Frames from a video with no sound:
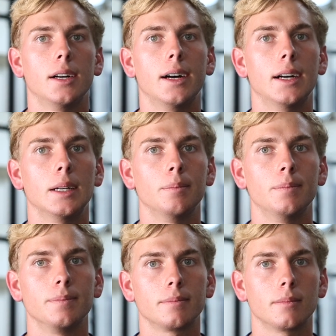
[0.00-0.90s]
Um,
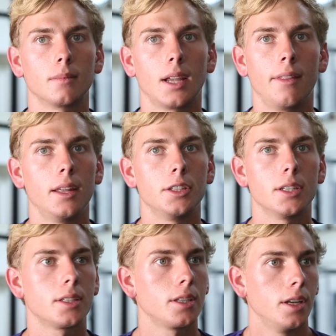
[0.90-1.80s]
and then
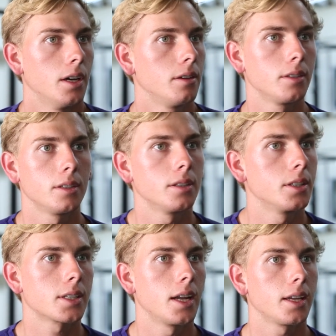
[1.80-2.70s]
just, you know,
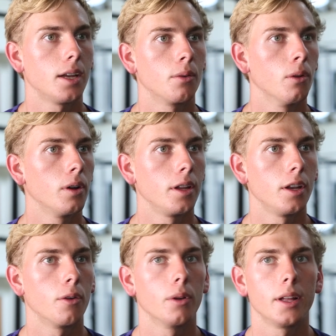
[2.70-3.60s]
just kind of get rolling,
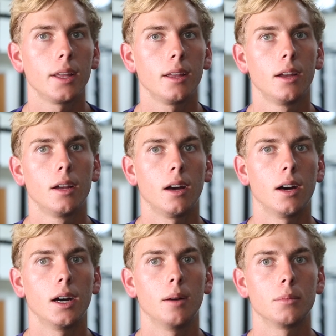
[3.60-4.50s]
you know, really
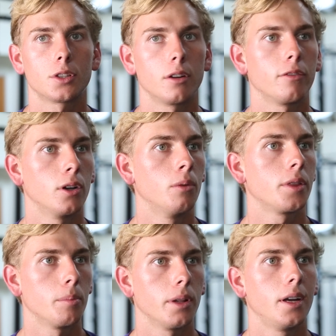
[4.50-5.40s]
um, start flowing
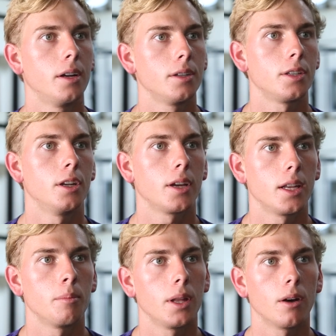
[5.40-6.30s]
with the players, you know,
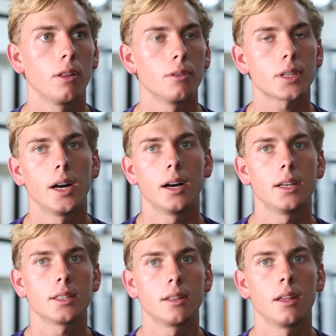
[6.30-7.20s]
getting to meet all those
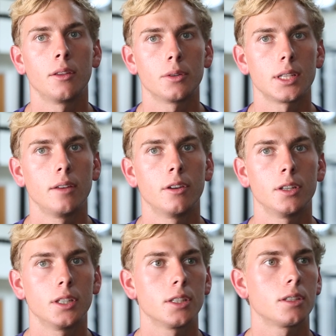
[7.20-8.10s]
guys and, and the
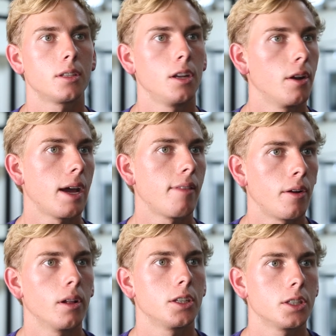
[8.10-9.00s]
receivers, just, you know, have
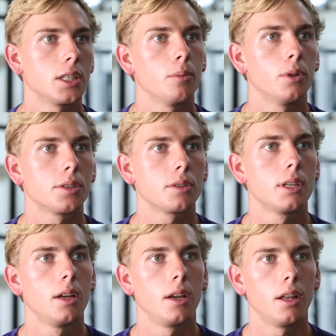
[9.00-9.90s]
that relationship
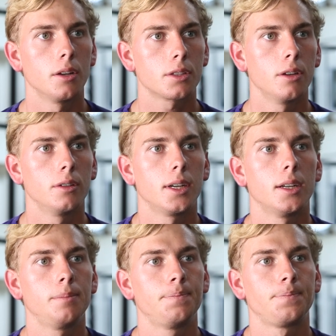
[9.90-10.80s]
once, you know, it's go time.